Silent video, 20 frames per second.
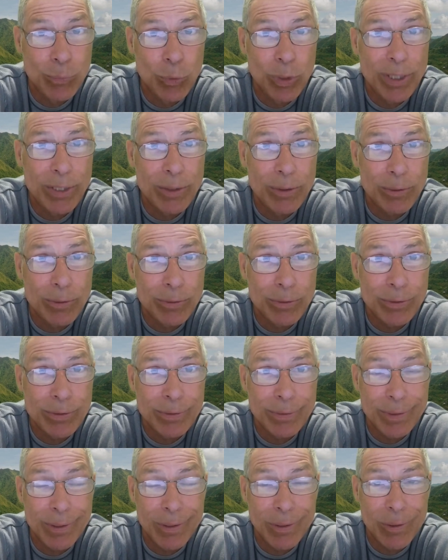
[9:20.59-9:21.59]

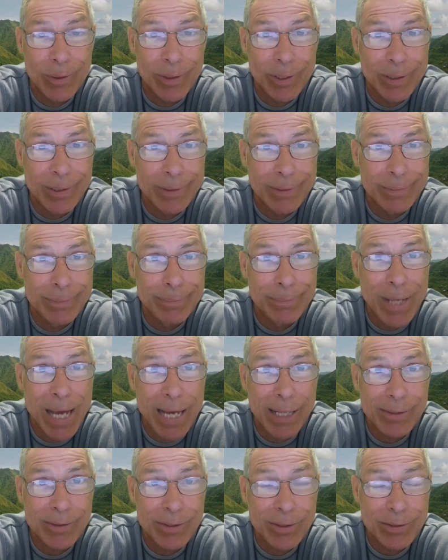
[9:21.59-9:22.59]
Windows or
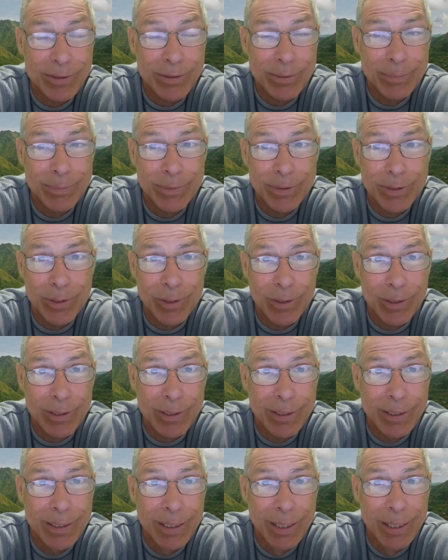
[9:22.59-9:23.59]
Mac systems
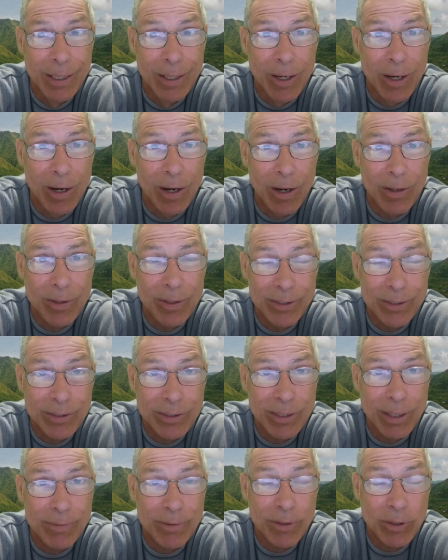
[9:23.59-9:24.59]
or all this
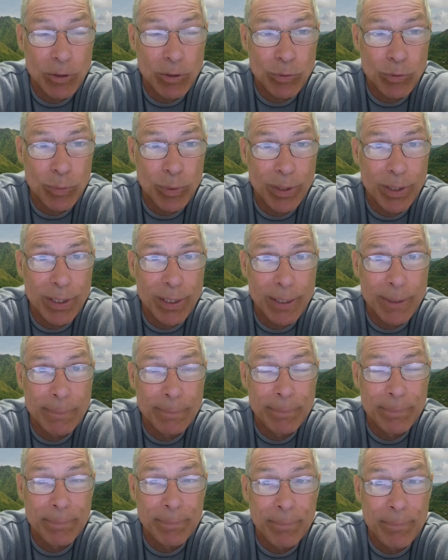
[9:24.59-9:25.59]
stuff that goes with it.
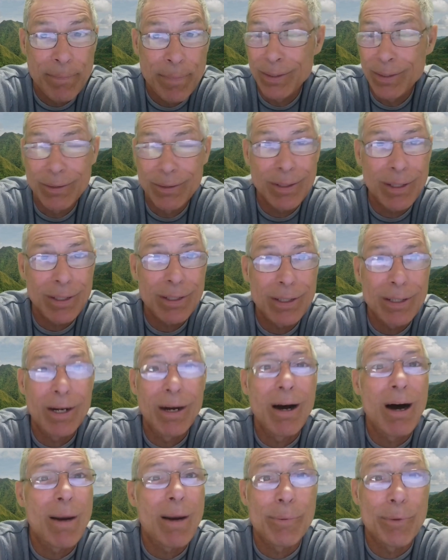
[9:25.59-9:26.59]
You're not going
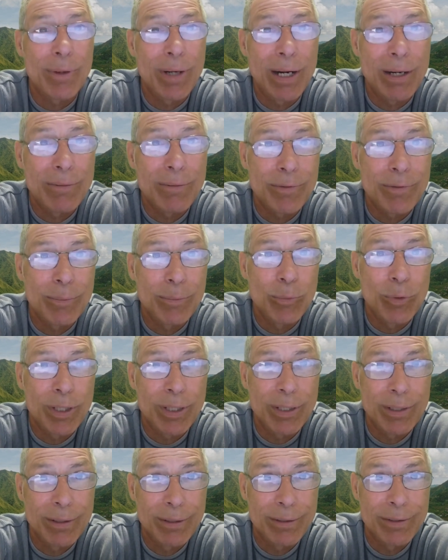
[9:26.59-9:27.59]
to hop around from
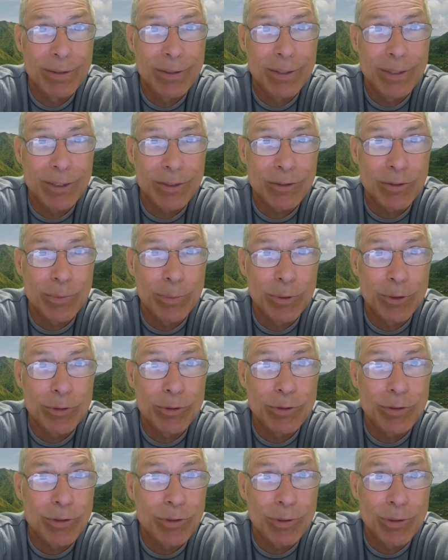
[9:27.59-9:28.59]
one
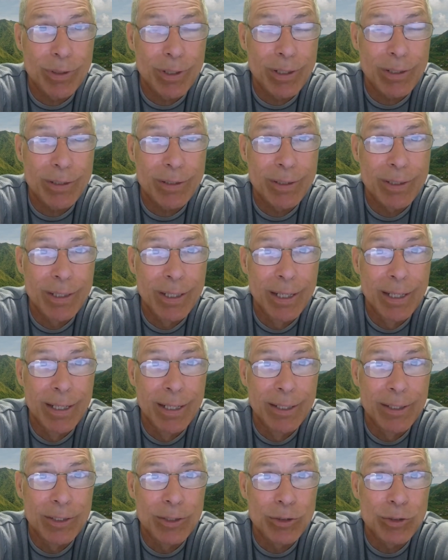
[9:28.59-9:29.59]
distribution to another.
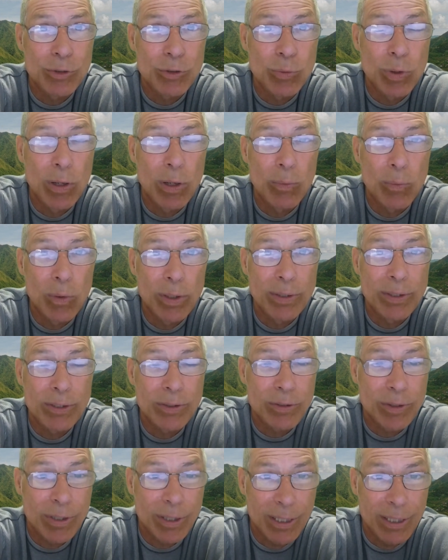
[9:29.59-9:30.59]
You just want one
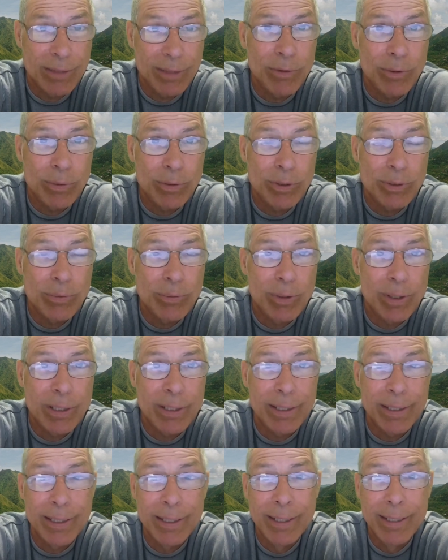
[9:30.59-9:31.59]
that's going to give you what you
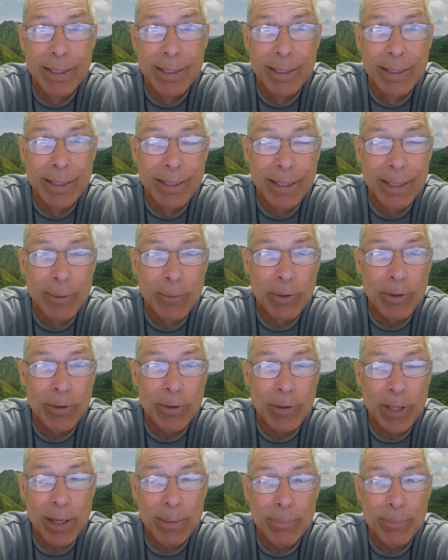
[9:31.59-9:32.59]
want. And
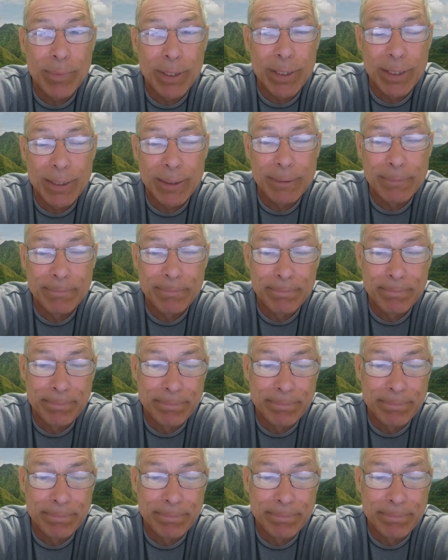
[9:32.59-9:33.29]
whether that be,